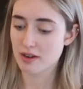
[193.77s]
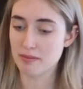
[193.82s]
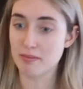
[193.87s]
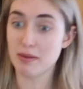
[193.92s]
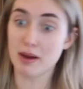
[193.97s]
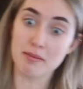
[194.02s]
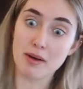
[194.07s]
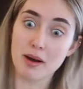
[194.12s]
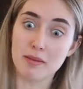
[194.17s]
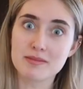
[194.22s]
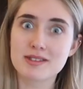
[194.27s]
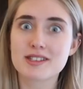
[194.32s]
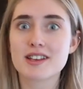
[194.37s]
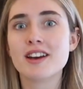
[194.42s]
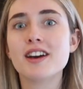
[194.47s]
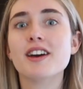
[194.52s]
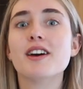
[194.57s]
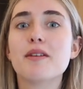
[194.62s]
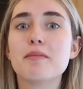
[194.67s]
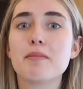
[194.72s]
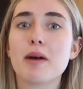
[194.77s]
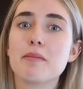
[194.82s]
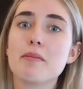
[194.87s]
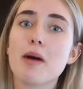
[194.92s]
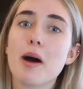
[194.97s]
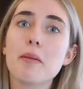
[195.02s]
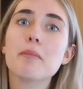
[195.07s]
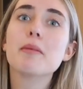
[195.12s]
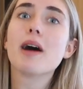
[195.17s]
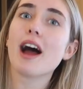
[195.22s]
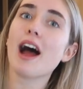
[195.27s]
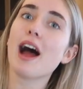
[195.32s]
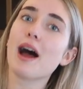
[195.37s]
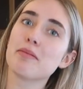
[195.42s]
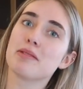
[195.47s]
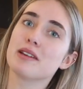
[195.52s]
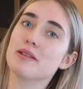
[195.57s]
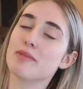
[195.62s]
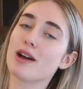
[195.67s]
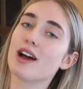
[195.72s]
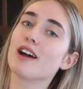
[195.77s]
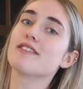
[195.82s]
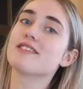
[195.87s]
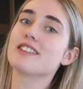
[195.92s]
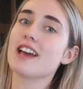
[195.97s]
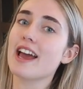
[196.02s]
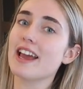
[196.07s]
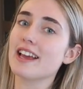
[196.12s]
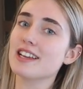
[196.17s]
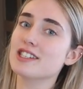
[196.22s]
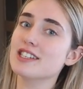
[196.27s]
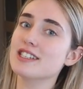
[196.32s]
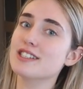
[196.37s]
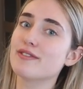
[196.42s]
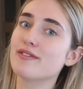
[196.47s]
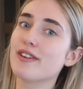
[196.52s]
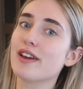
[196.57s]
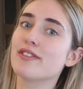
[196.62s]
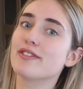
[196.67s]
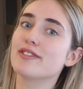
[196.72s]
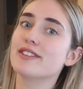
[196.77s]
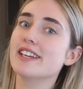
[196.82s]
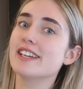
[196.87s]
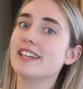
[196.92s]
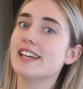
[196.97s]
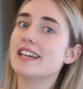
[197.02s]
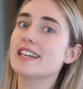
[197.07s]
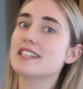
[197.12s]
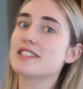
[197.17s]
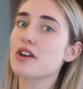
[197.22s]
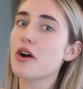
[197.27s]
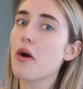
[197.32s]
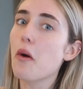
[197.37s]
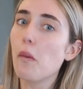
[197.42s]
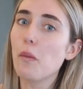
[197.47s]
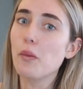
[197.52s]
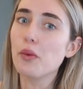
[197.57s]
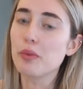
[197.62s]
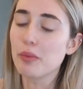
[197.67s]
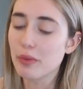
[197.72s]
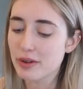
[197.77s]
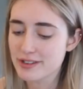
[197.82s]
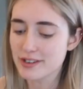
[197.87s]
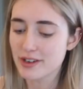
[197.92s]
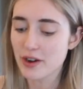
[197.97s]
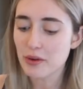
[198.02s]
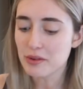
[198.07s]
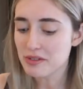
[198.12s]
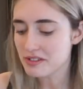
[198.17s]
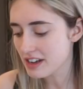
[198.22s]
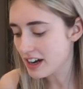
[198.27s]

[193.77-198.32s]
my mum a happy birthday. She's 50 years old. What an old